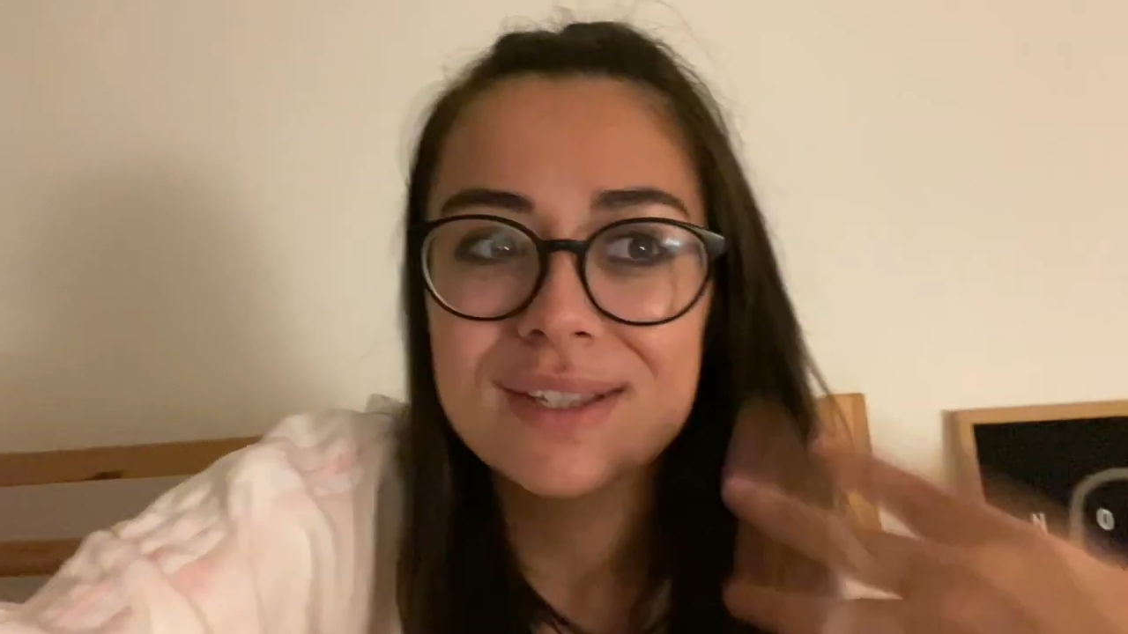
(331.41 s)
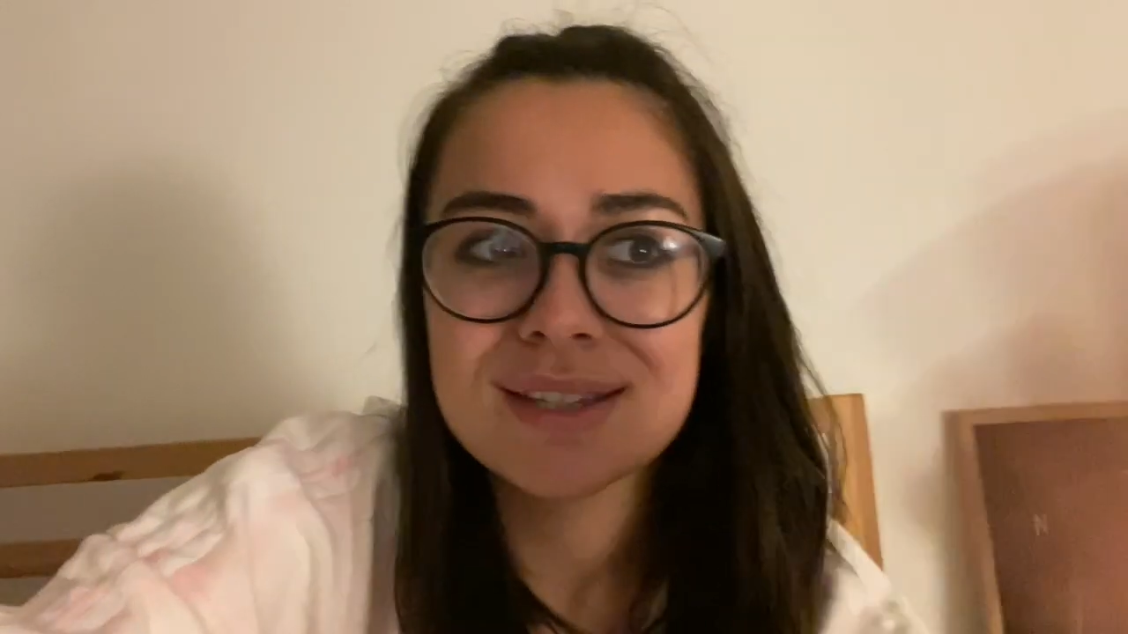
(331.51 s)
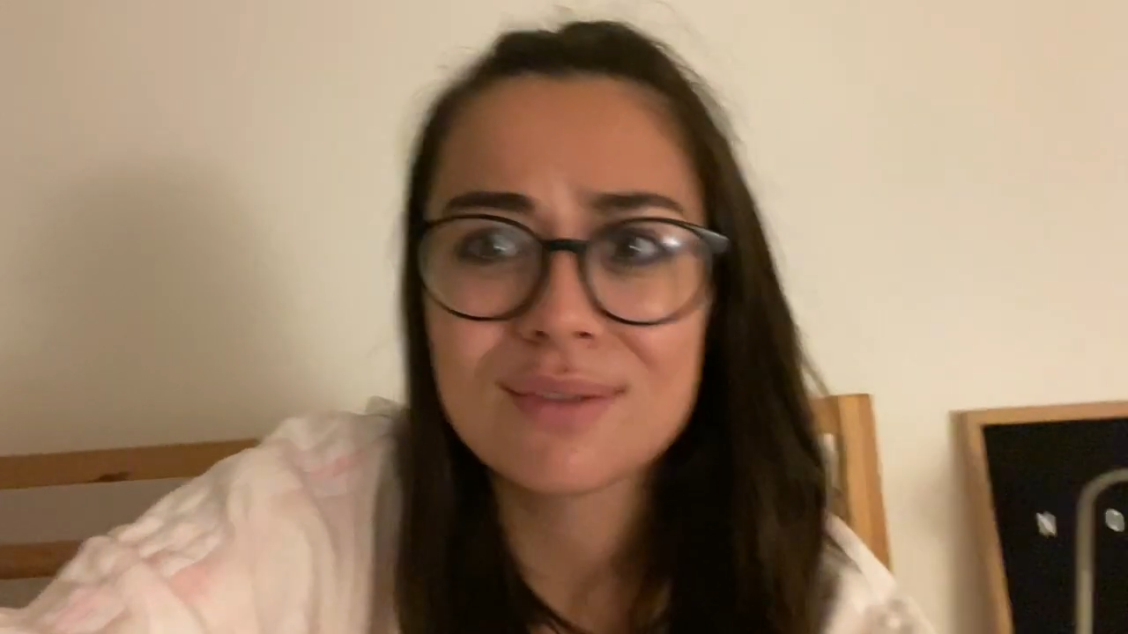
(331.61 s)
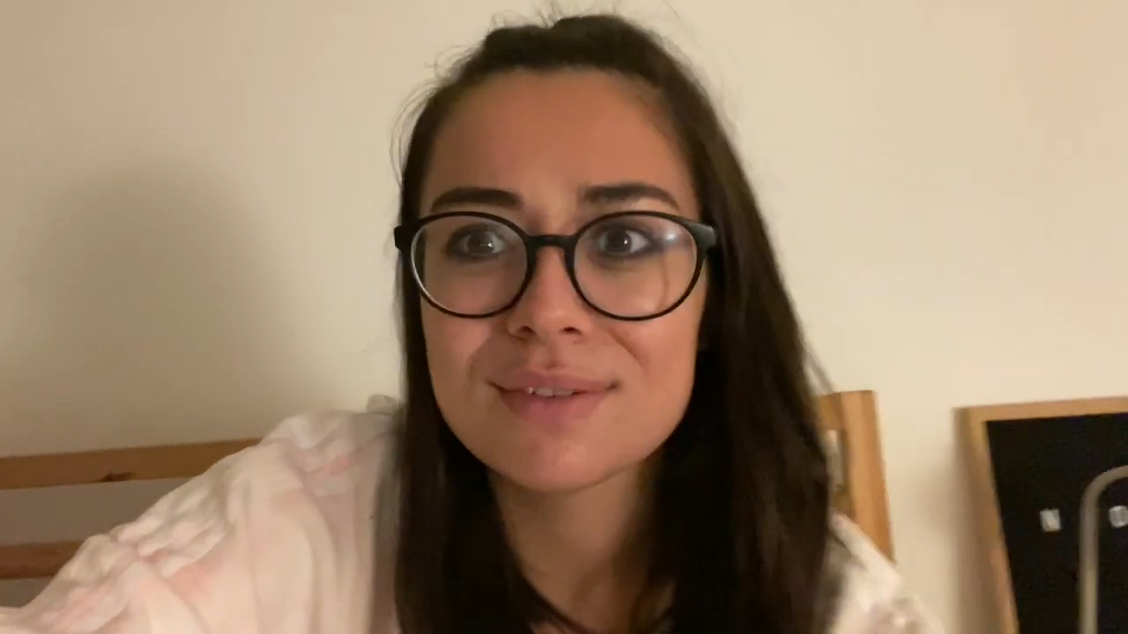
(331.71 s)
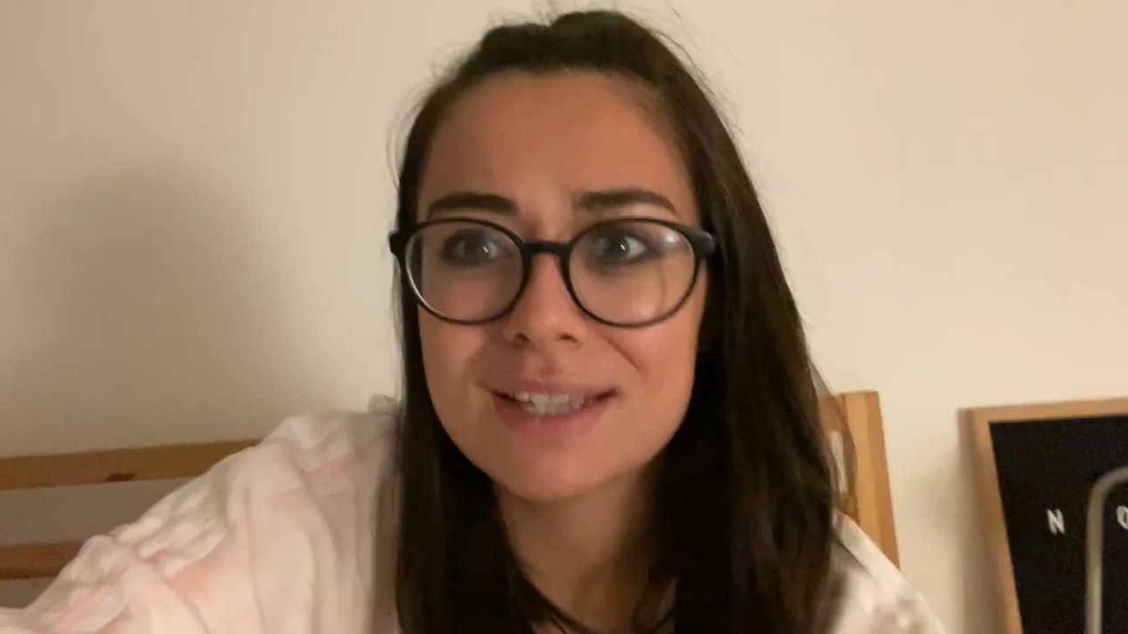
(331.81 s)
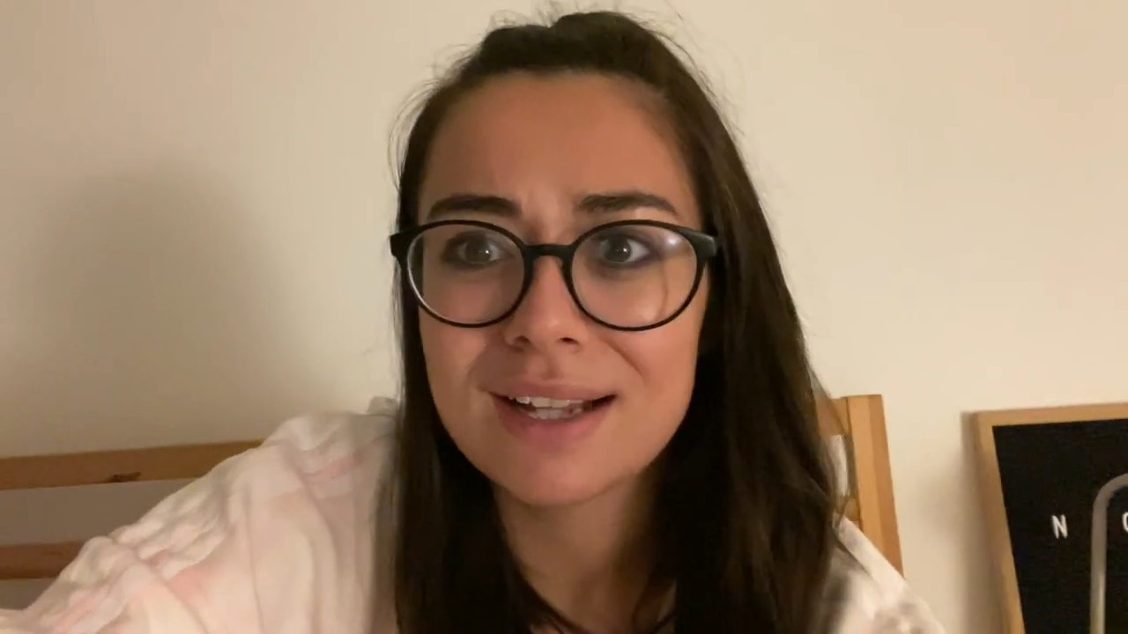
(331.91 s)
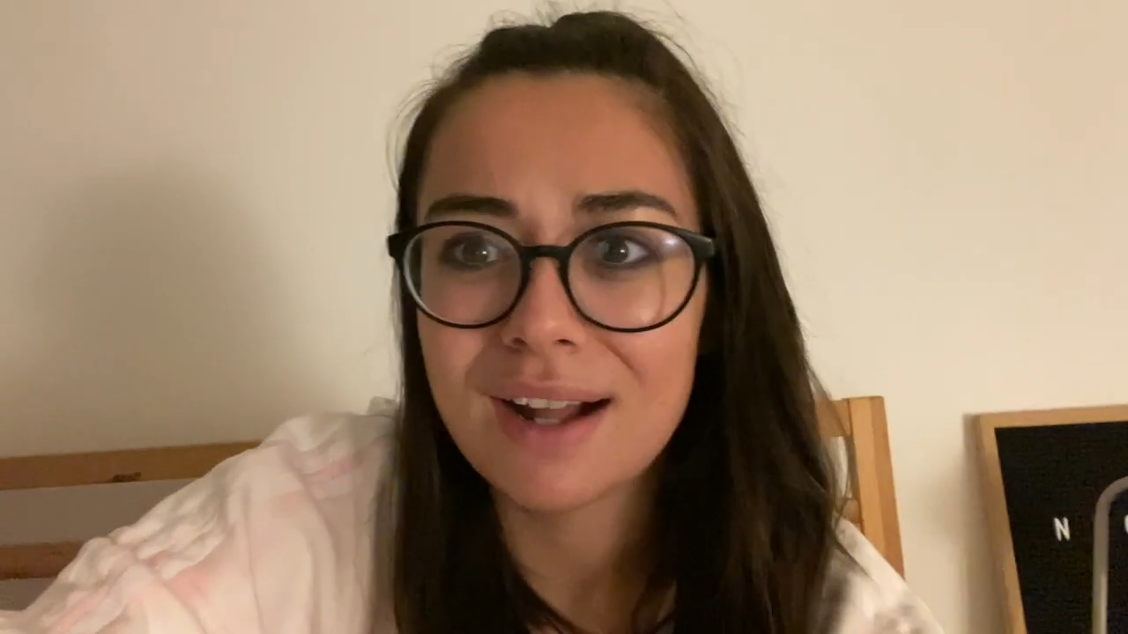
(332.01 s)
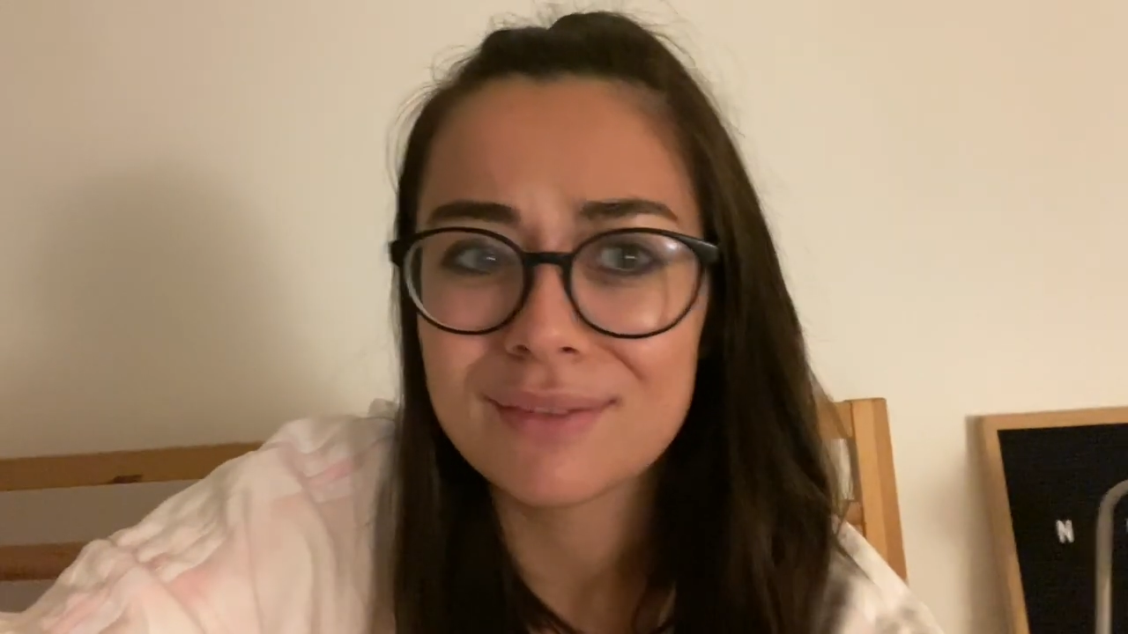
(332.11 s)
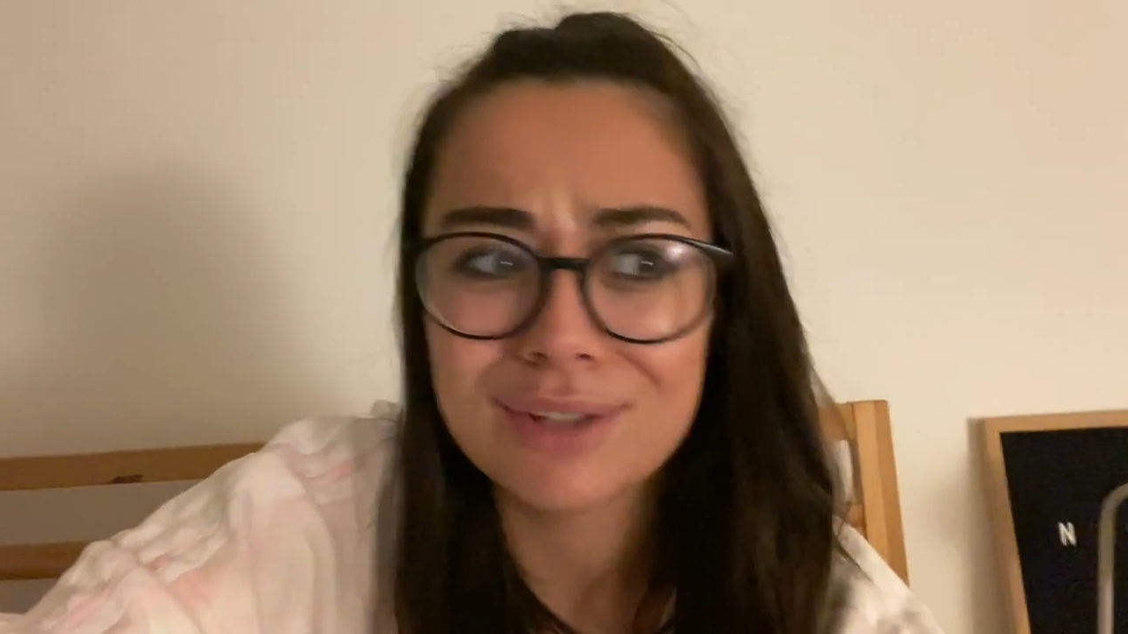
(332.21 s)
this is obviously kind of